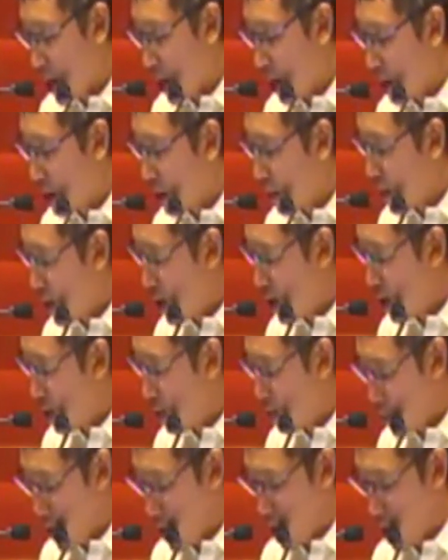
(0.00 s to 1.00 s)
and the
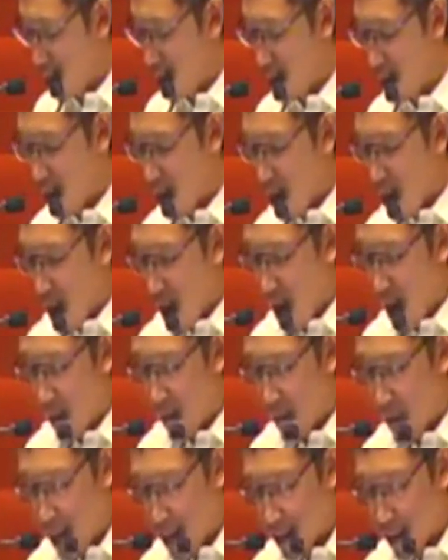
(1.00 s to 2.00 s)
PNP, and
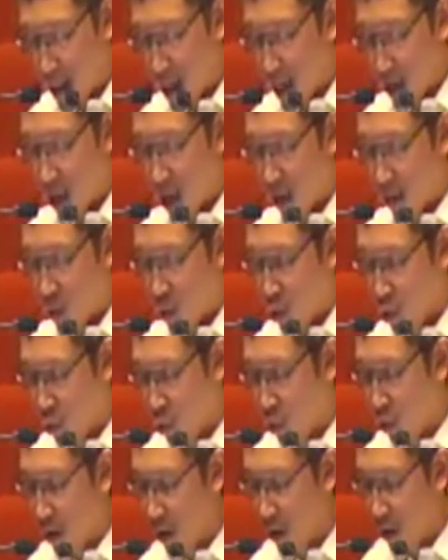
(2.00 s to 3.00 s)
mandate them to
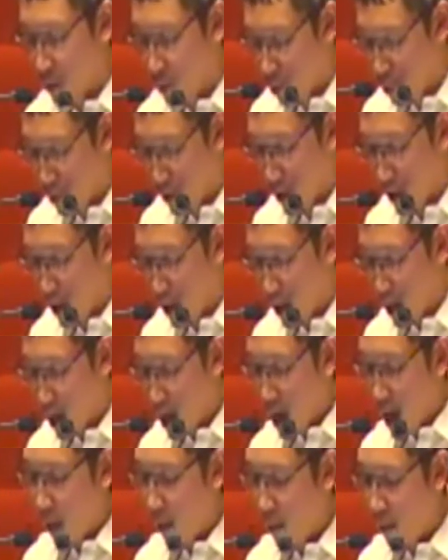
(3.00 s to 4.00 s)
do their duty
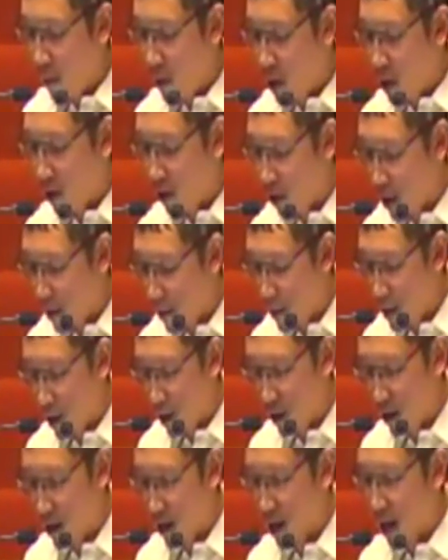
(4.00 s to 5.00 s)
and bring
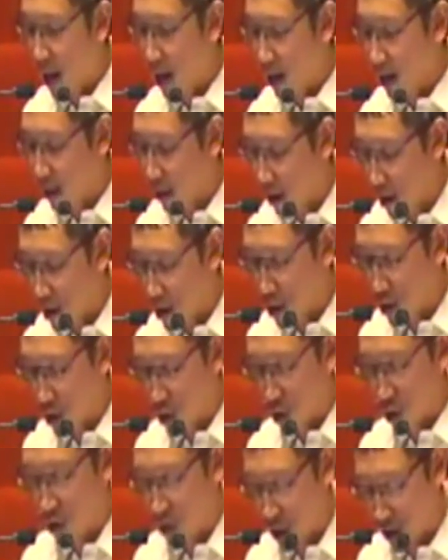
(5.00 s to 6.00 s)
criminals at large
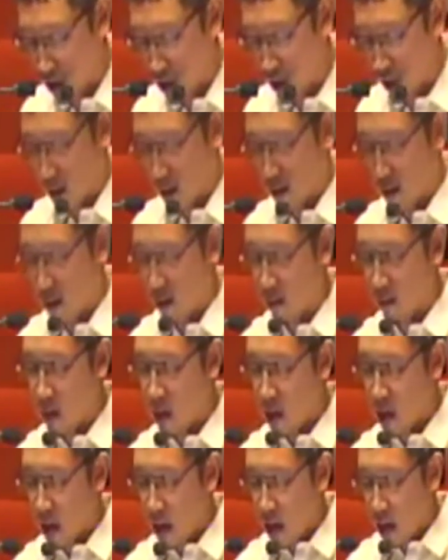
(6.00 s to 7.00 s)
to justice.
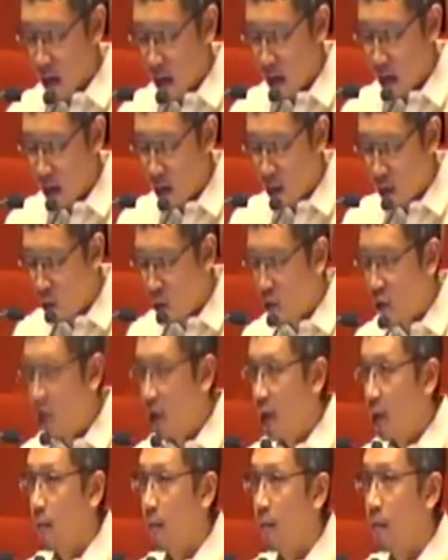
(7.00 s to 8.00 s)
In
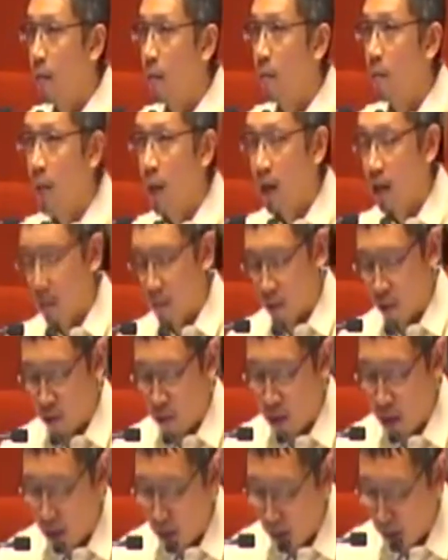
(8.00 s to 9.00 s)
closing, Madam
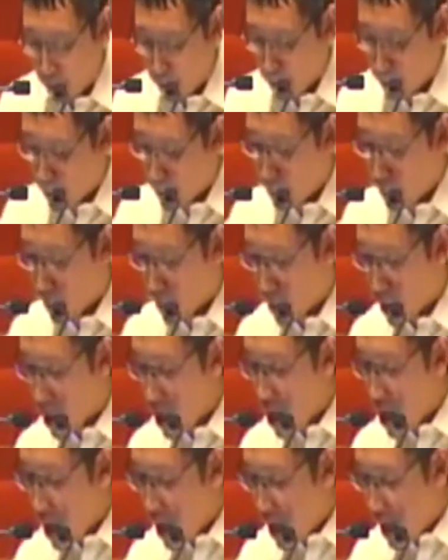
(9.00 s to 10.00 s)
Speaker,
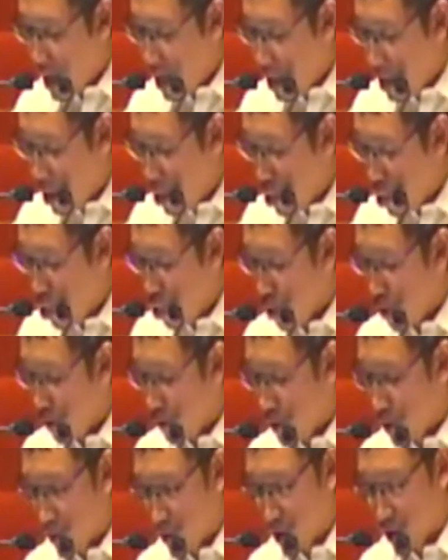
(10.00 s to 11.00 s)
in lieu
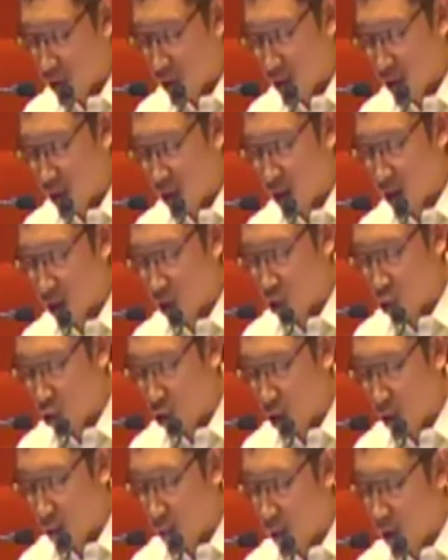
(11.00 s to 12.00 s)
of the President's
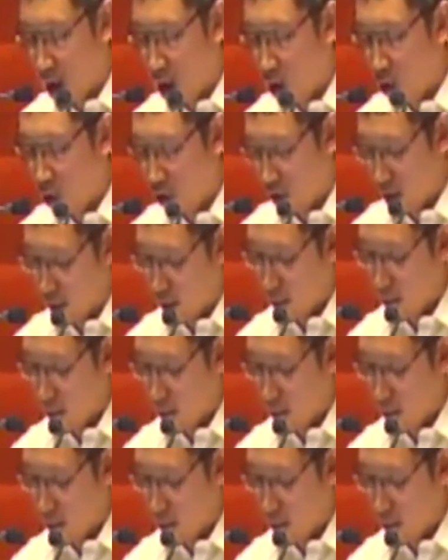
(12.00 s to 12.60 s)
SONA pronouncement